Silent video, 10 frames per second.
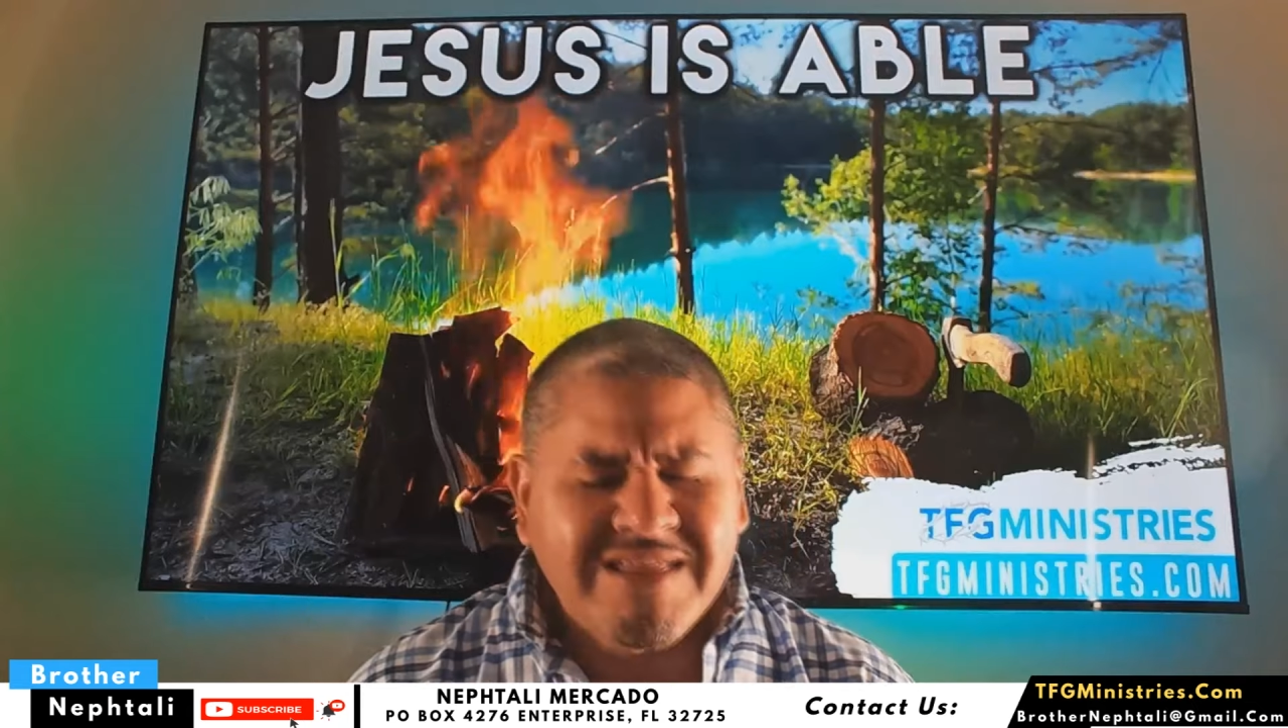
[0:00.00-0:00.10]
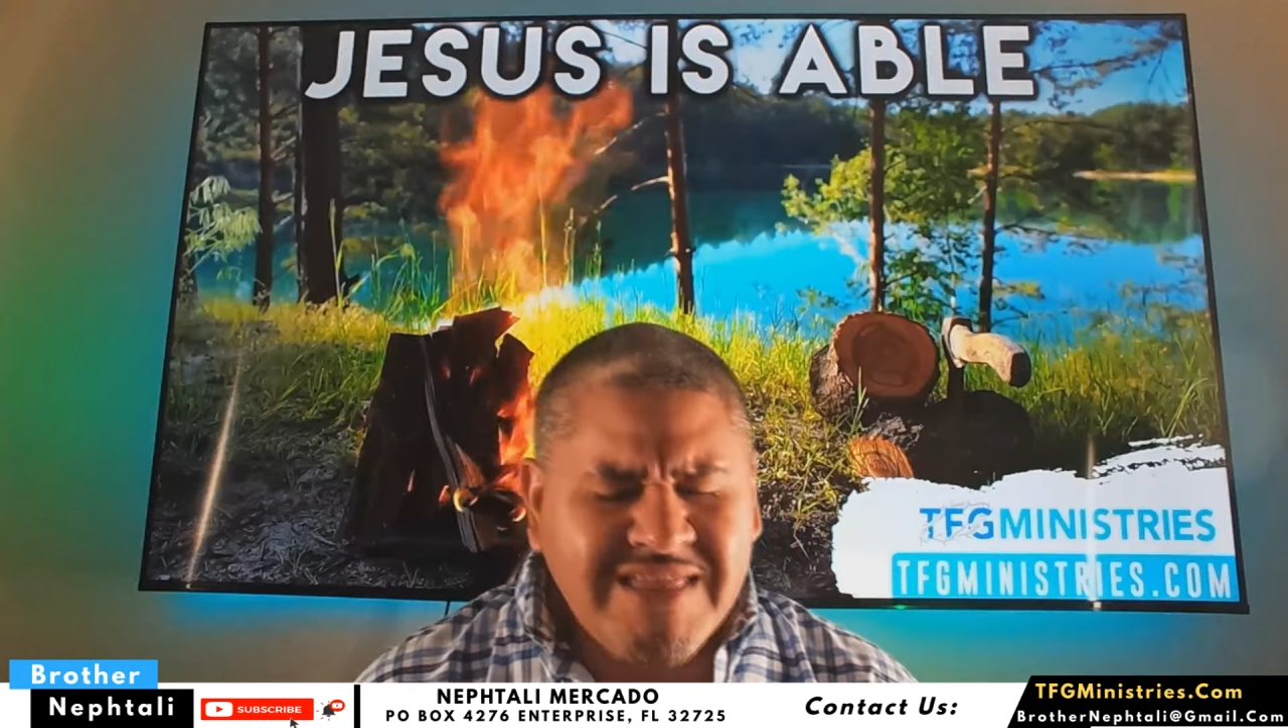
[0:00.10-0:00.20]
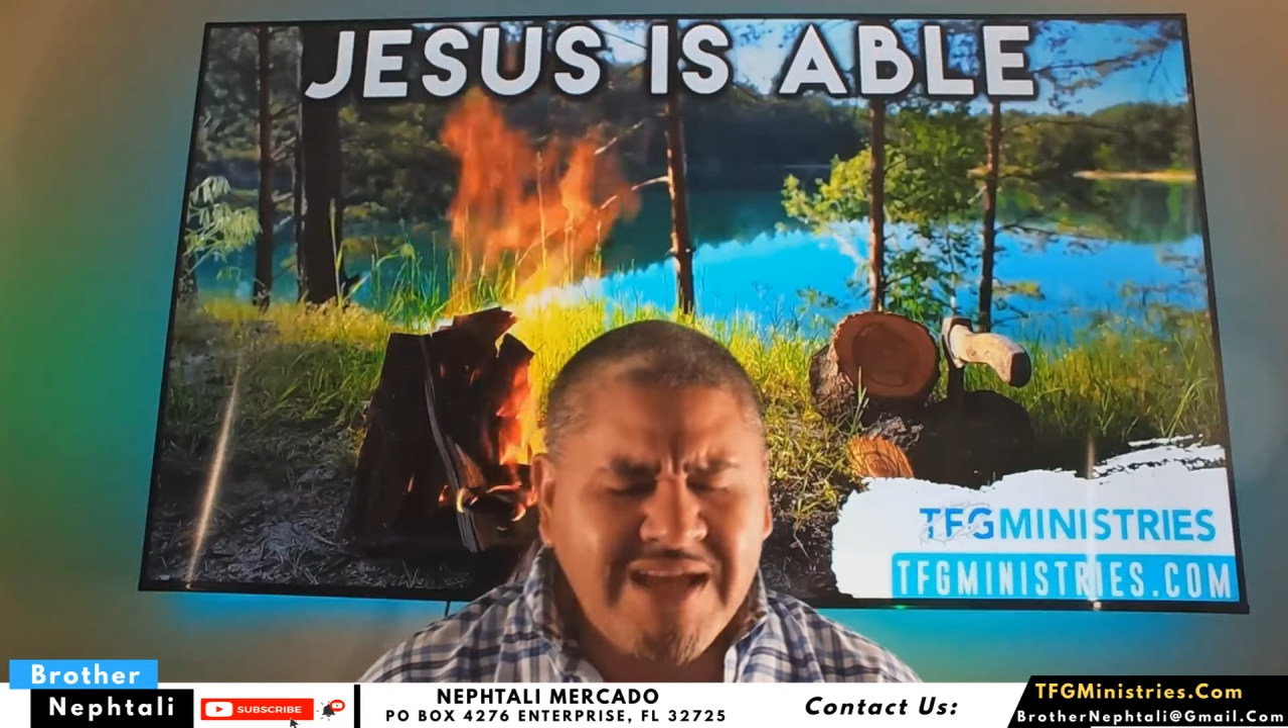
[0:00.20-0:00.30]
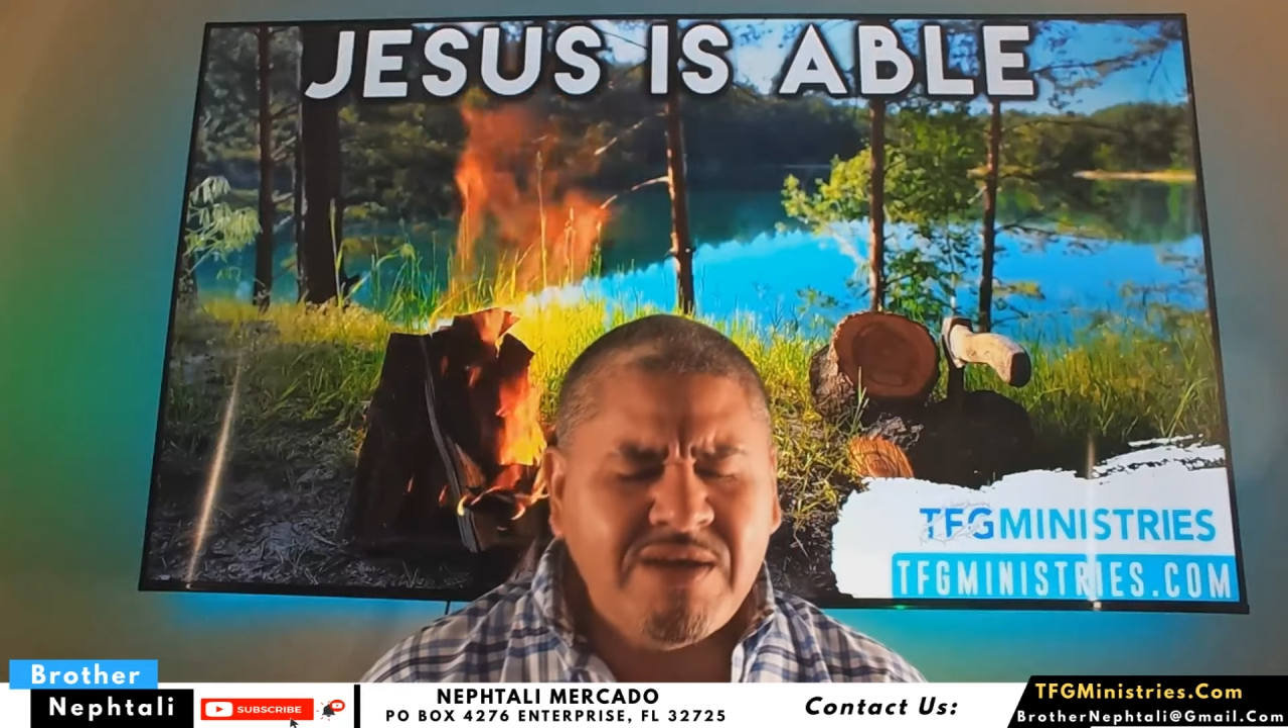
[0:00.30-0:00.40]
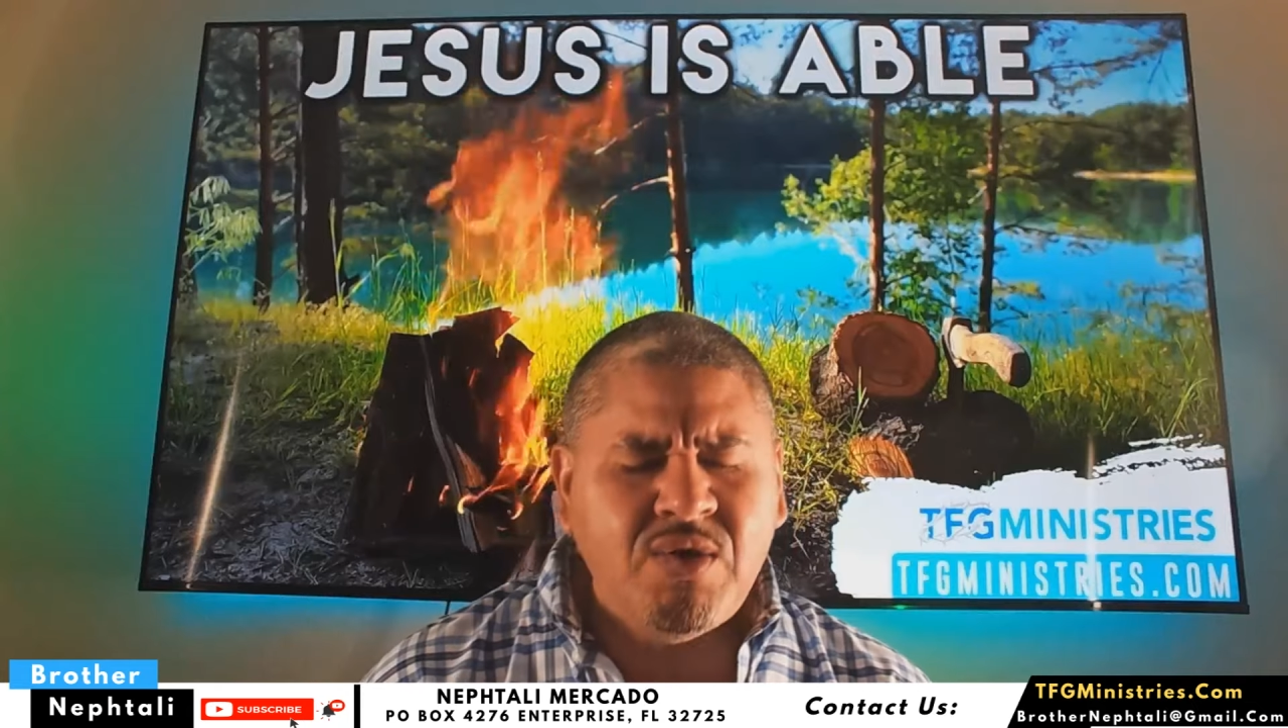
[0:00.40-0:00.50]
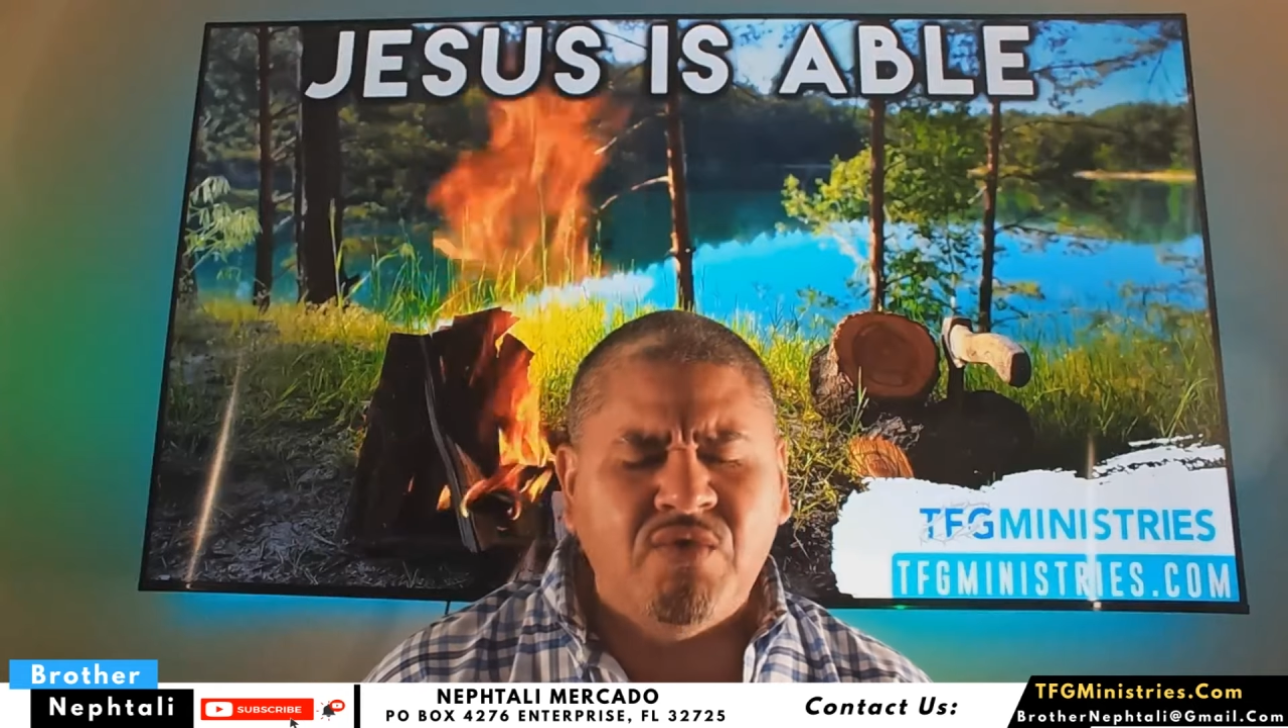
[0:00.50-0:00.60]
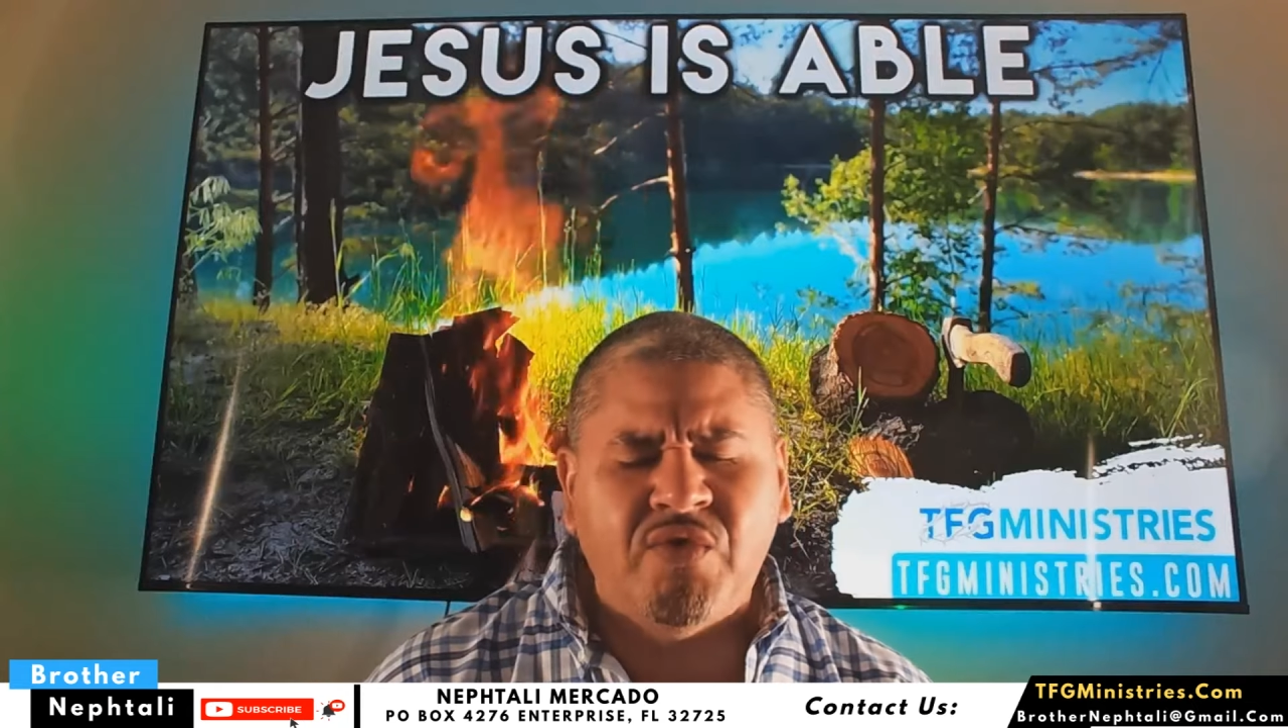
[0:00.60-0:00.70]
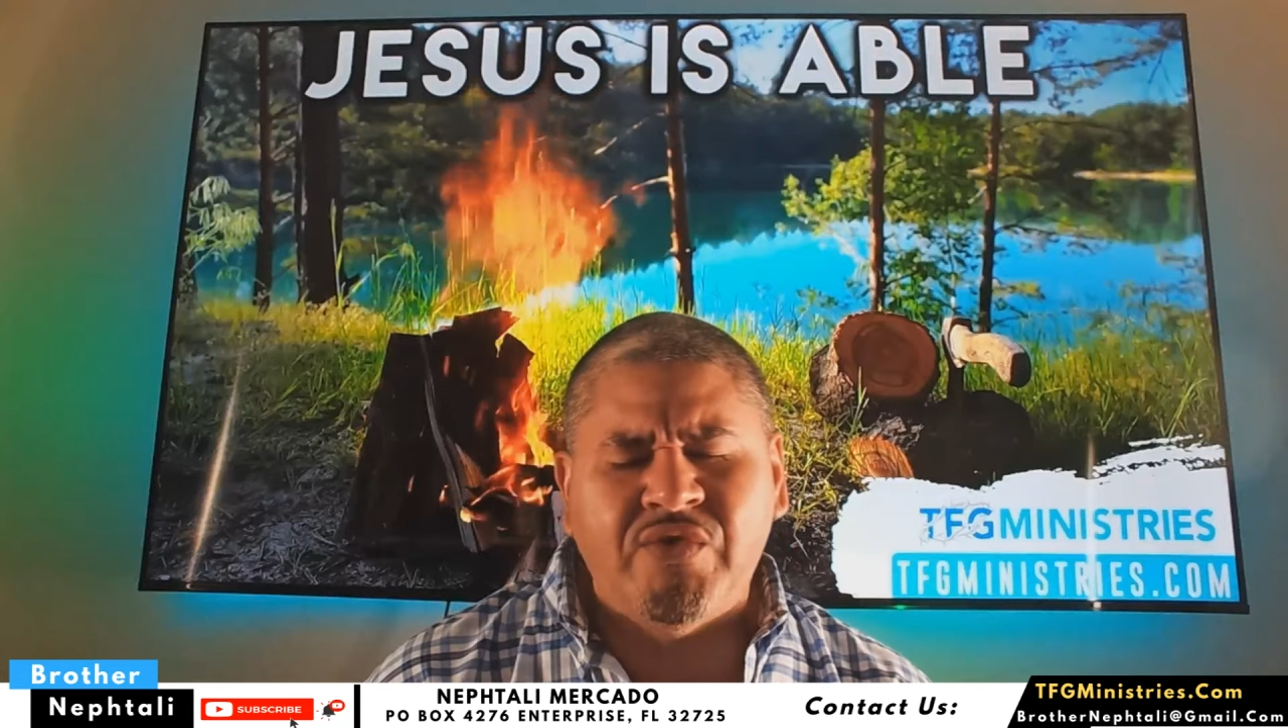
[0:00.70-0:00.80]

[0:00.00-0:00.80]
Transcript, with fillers: Thank you for